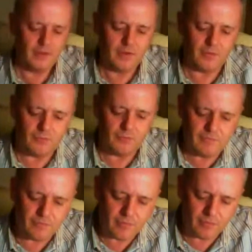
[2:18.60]

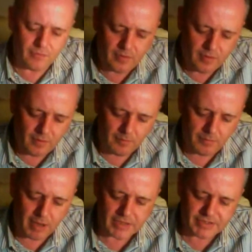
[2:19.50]
River Run,
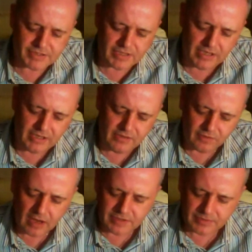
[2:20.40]
past Eve
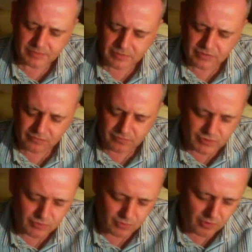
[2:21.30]
and Adams, from
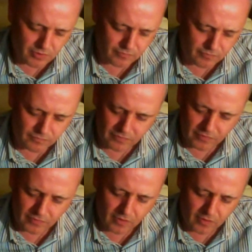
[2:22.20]
swerve
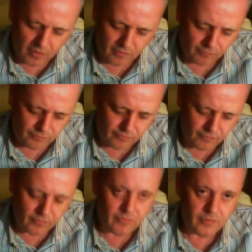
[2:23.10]
of
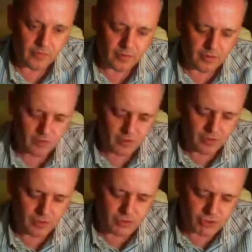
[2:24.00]

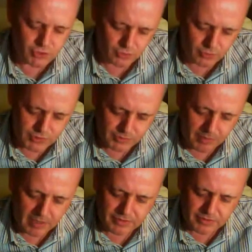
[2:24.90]
shore to
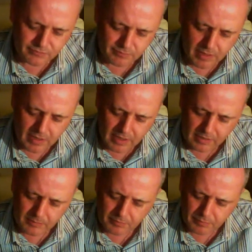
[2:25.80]
bend of bay,
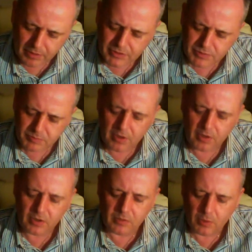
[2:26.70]
bring us by a
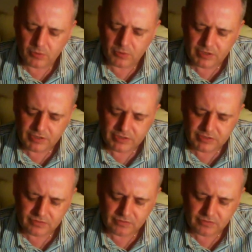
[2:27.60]
commodious